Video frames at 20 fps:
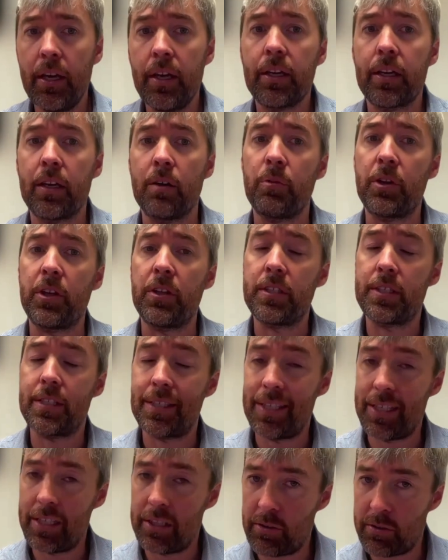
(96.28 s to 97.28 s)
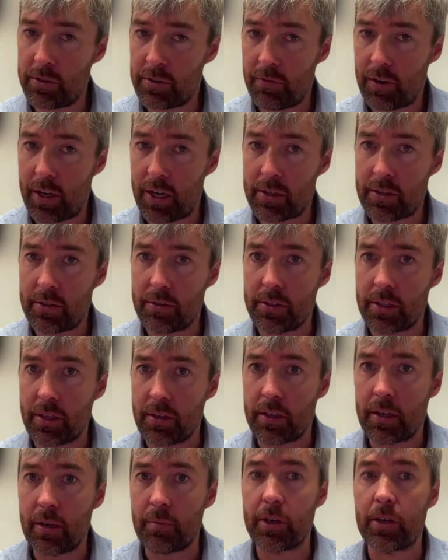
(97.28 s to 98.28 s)
Can we see those fractures that
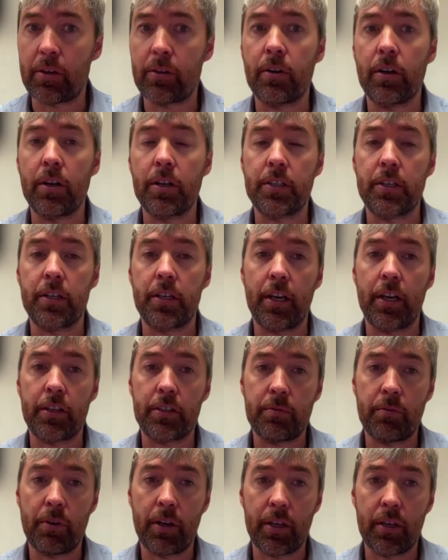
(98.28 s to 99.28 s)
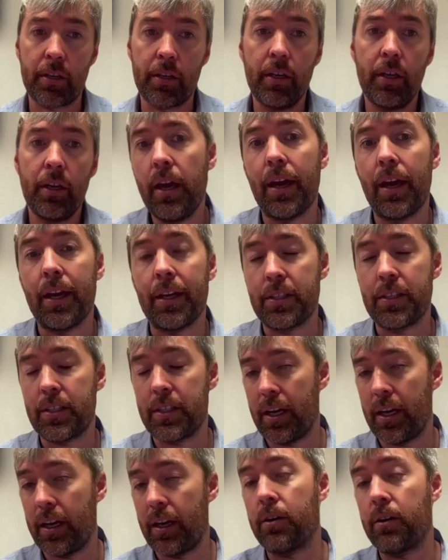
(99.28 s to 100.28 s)
are coming across on X-ray and
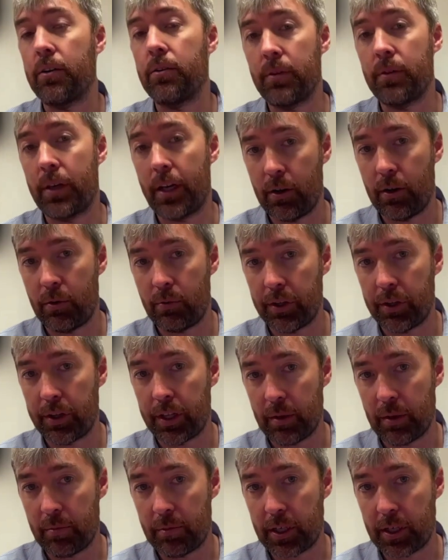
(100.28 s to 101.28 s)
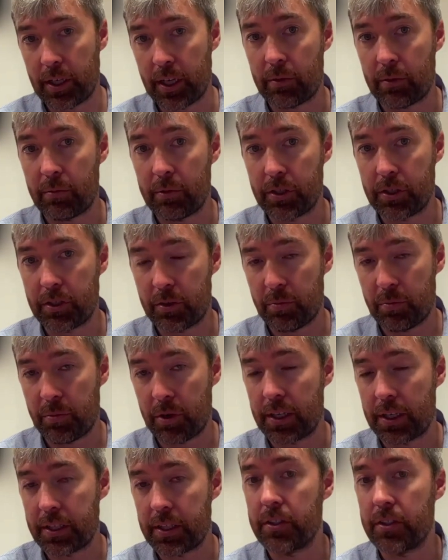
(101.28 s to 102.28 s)
see how well the imaging acquisition
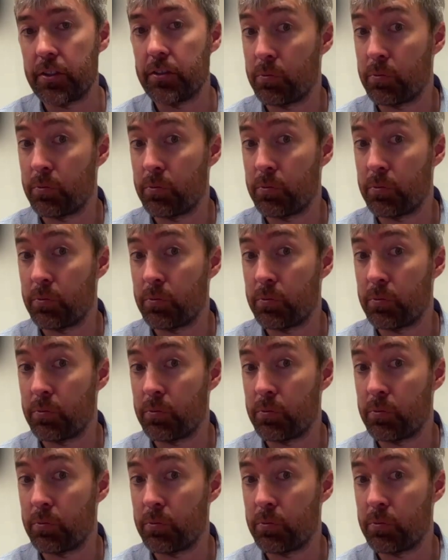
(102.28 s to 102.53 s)
process is